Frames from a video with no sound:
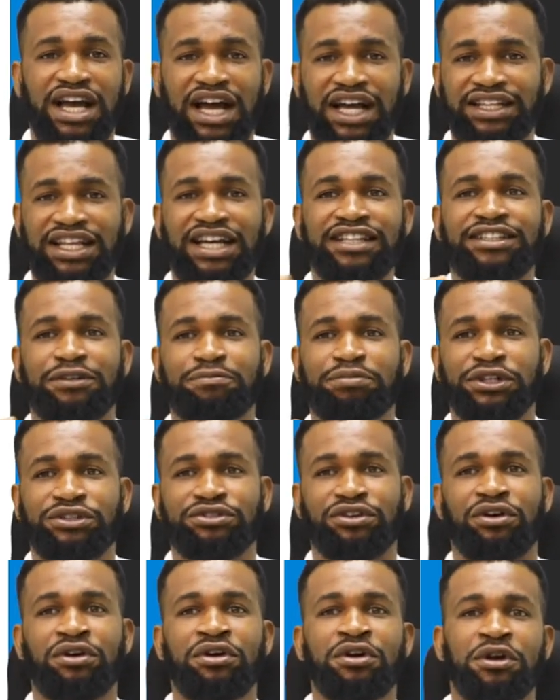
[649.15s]
At that
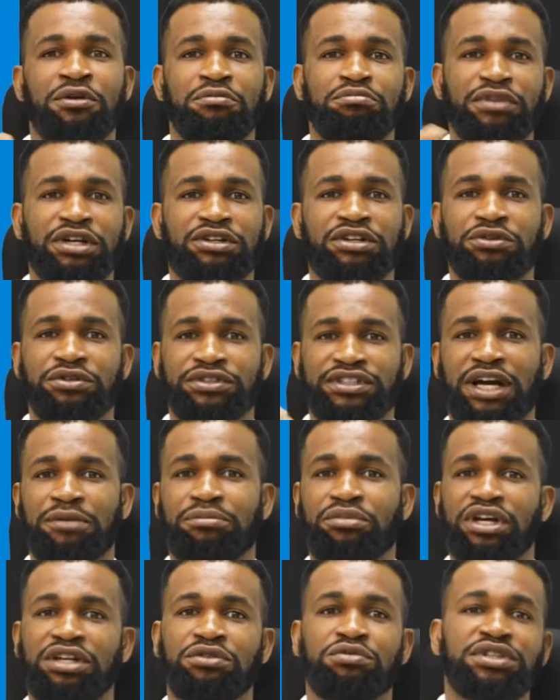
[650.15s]
temperature, mercury will
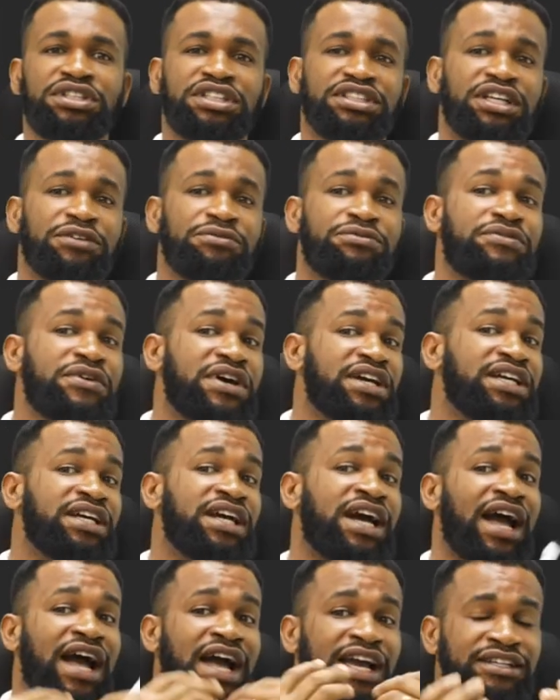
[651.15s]
start boiling, which is a very
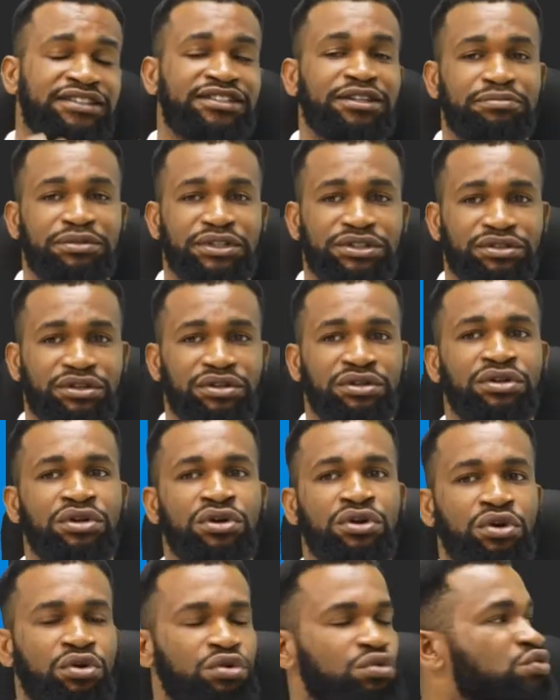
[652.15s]
high temperature,
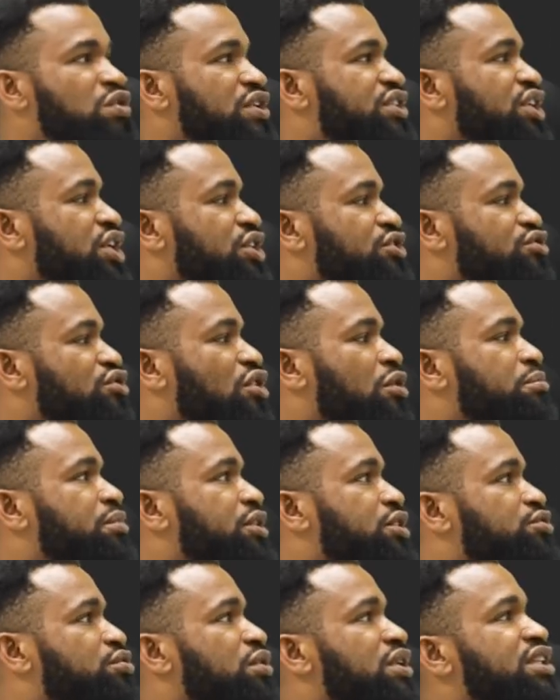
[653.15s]
which is not
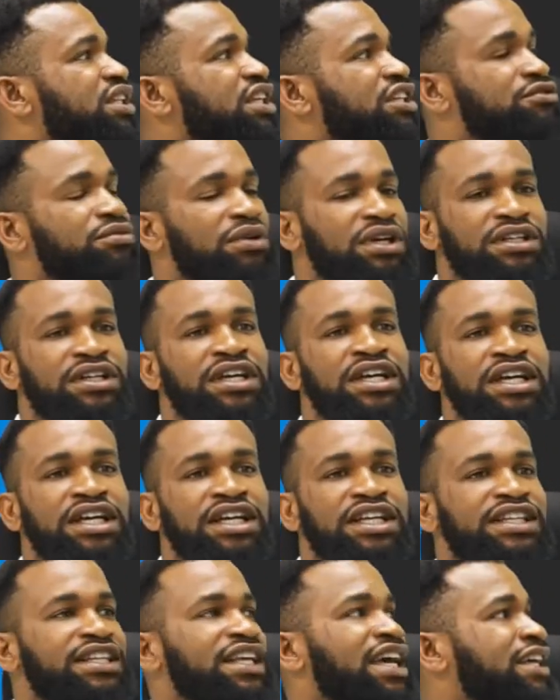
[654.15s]
between this one.
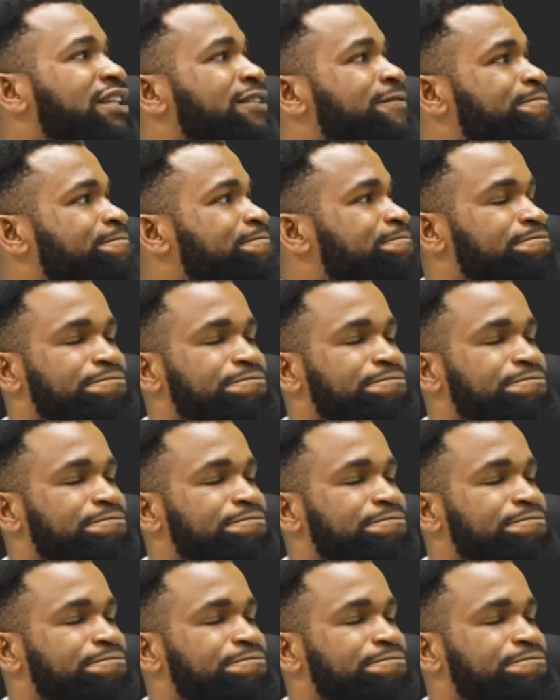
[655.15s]
Then